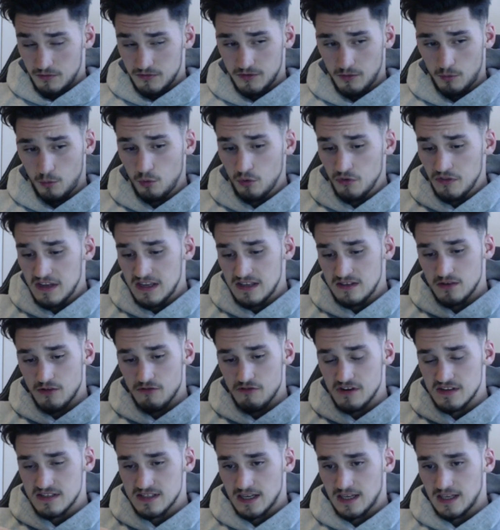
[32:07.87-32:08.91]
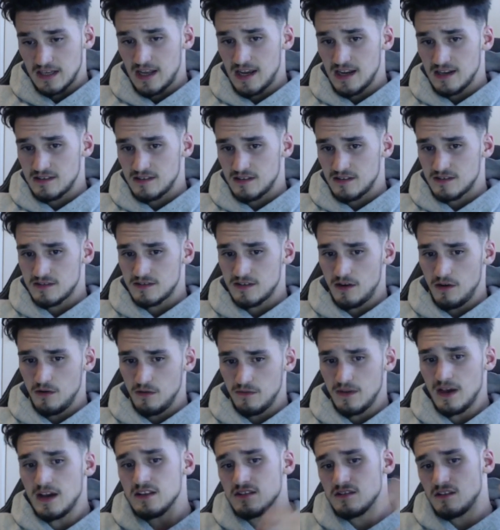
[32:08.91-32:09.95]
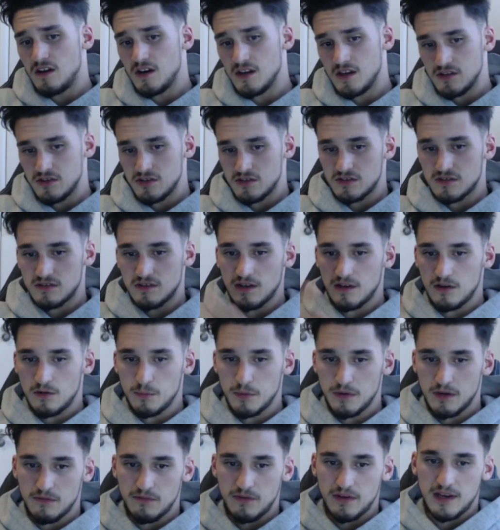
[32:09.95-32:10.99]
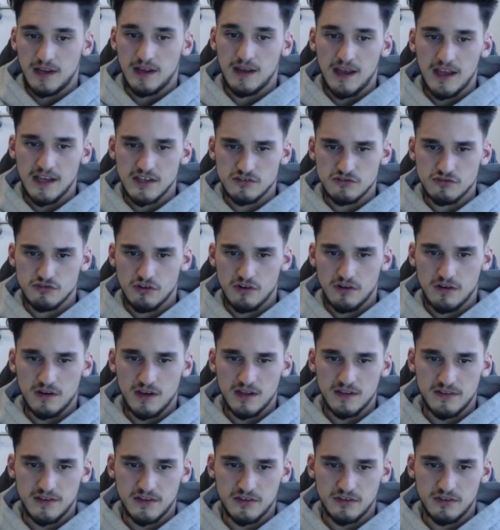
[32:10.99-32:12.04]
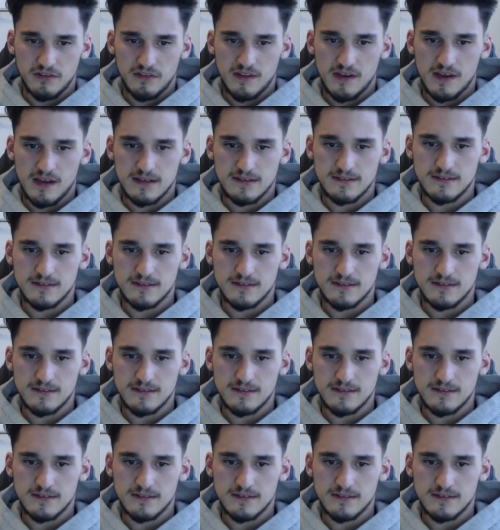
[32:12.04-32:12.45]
So all these are interconnected. So that's kind of just a little bit of an extra addition there.